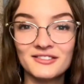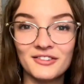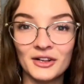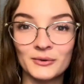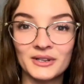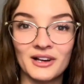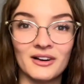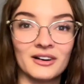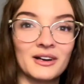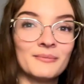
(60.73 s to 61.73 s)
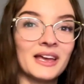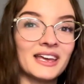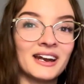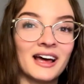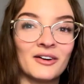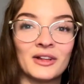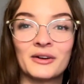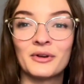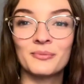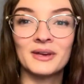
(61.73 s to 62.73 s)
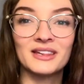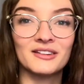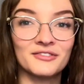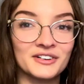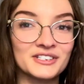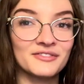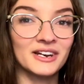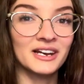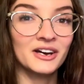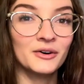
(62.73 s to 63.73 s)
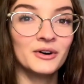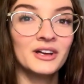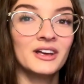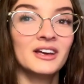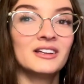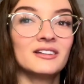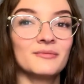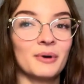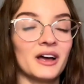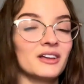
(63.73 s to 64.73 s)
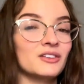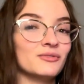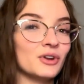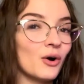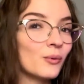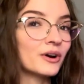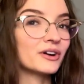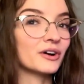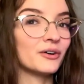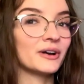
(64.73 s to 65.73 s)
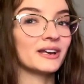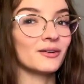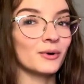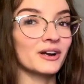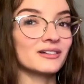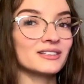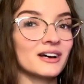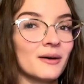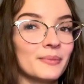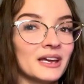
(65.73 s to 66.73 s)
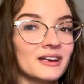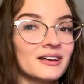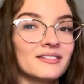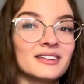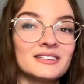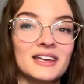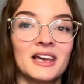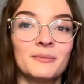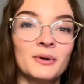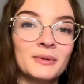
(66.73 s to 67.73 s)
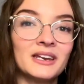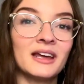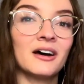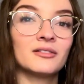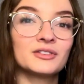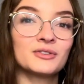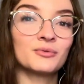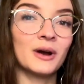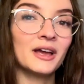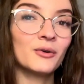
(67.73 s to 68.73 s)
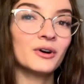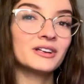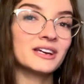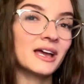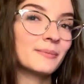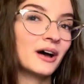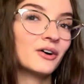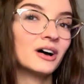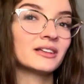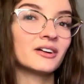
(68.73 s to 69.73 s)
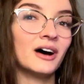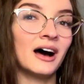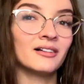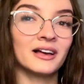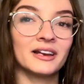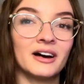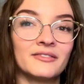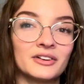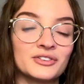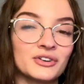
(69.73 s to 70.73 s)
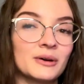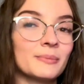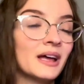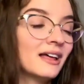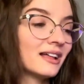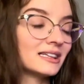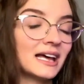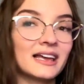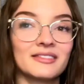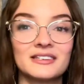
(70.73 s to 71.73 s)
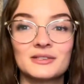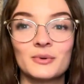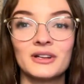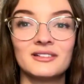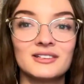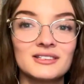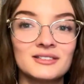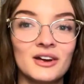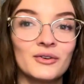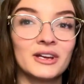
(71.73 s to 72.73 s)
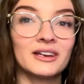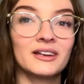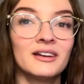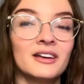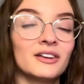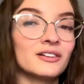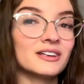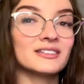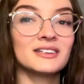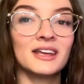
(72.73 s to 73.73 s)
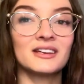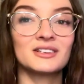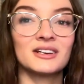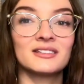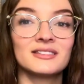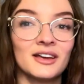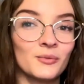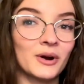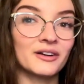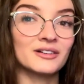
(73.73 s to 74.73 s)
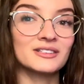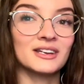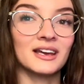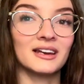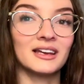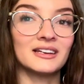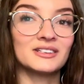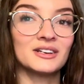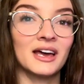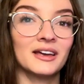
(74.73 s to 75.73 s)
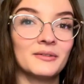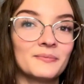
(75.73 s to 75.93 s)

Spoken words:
follow along making an outline with me in the first video, but you know where you're going and where you're stopping, then take a moment now to write or type out a little outline of your trip like this one, just noting your destinations and where you're staying each night.